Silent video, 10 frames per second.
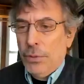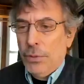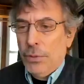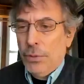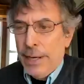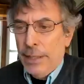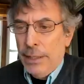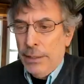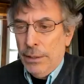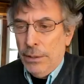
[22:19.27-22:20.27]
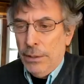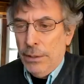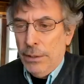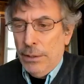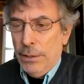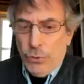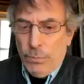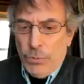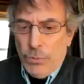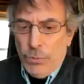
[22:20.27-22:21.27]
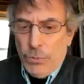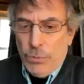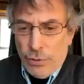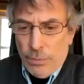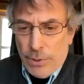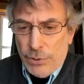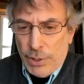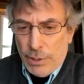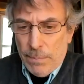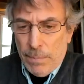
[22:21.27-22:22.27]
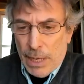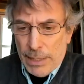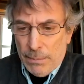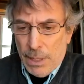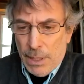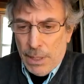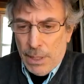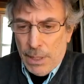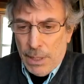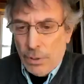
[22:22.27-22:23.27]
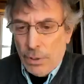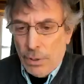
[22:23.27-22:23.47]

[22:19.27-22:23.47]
chatting in using the Zoom chat feature, which is at the bottom of your